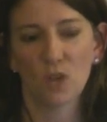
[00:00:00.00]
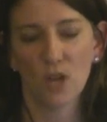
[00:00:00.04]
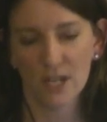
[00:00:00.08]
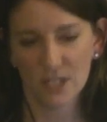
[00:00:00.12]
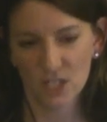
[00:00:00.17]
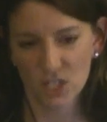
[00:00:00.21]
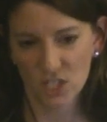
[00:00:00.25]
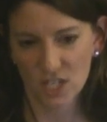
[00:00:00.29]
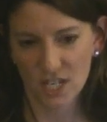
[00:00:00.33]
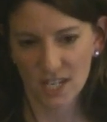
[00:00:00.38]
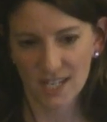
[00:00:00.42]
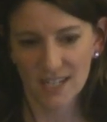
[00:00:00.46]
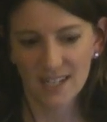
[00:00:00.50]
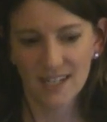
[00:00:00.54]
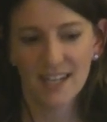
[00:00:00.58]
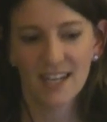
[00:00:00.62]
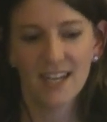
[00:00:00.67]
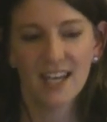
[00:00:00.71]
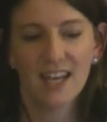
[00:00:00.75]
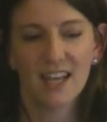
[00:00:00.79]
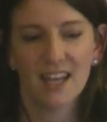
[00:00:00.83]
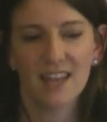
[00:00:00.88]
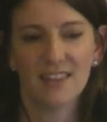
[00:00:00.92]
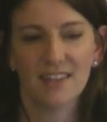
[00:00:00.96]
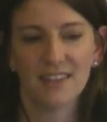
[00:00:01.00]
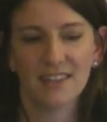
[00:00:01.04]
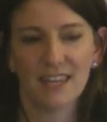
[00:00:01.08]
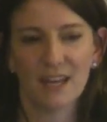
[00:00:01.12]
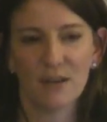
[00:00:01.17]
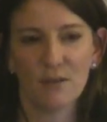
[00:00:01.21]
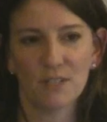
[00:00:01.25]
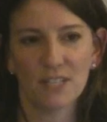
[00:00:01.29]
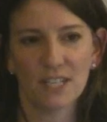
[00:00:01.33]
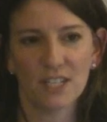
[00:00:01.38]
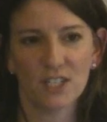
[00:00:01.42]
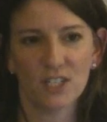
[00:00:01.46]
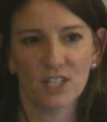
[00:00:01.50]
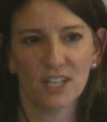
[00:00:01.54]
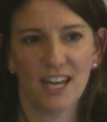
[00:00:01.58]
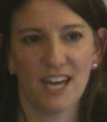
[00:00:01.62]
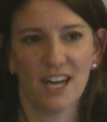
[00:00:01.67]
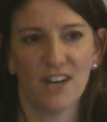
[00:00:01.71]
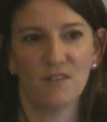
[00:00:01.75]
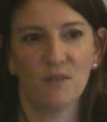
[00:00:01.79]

launch date that that was actually